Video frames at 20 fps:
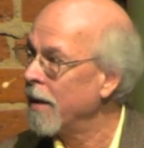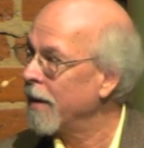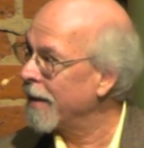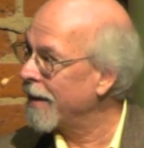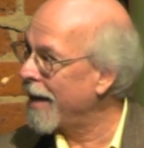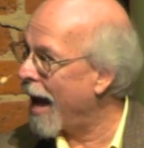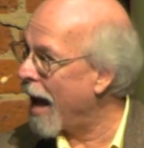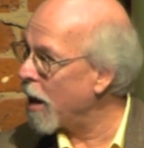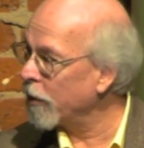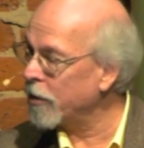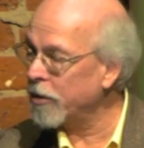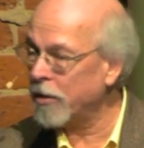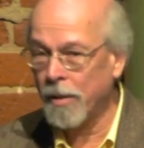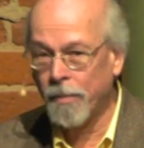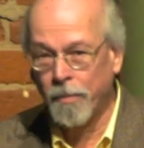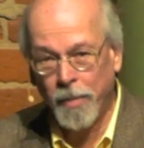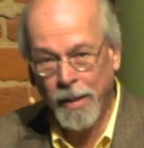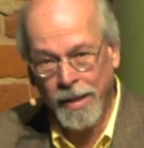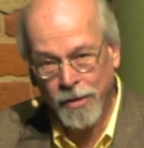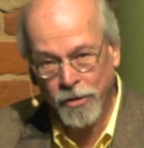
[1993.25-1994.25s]

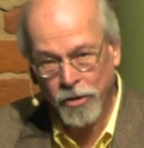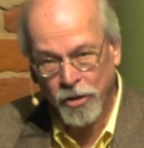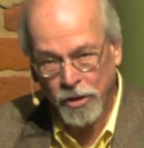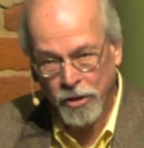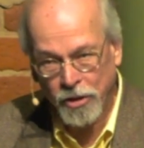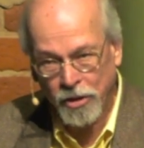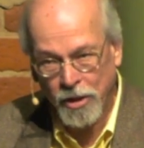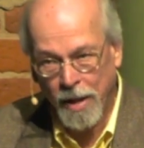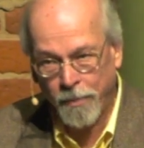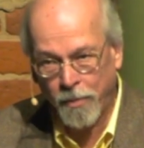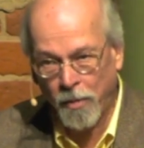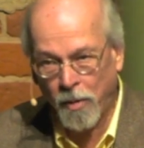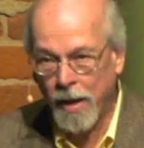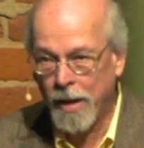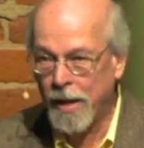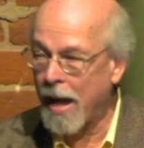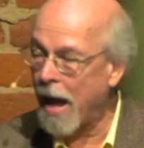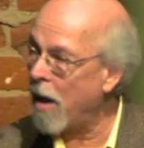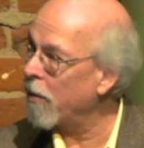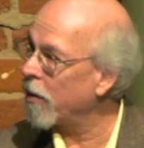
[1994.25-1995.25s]
Calcium begins to
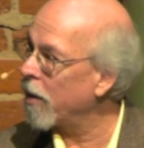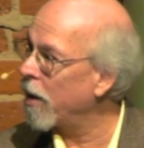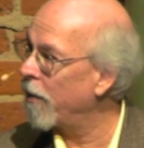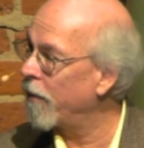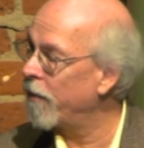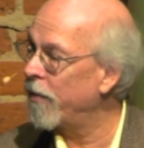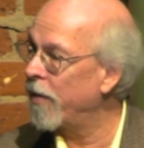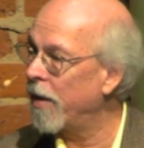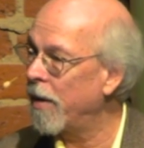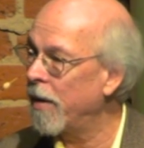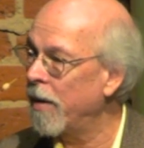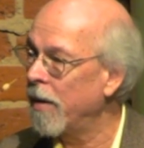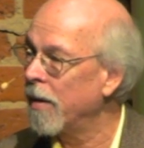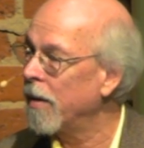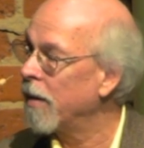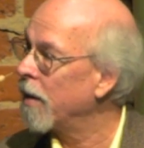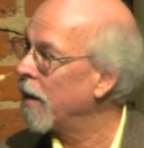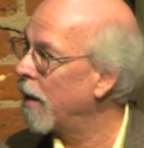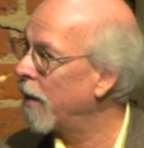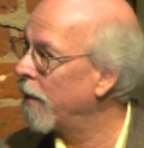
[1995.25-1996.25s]
separate out of
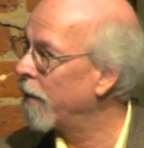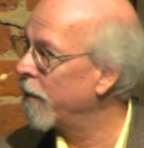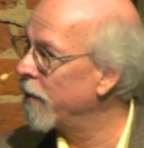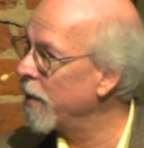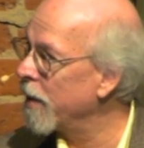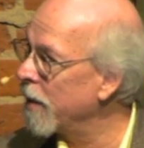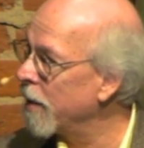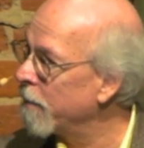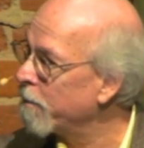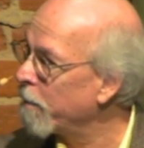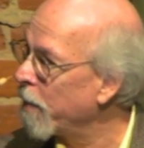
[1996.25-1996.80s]
the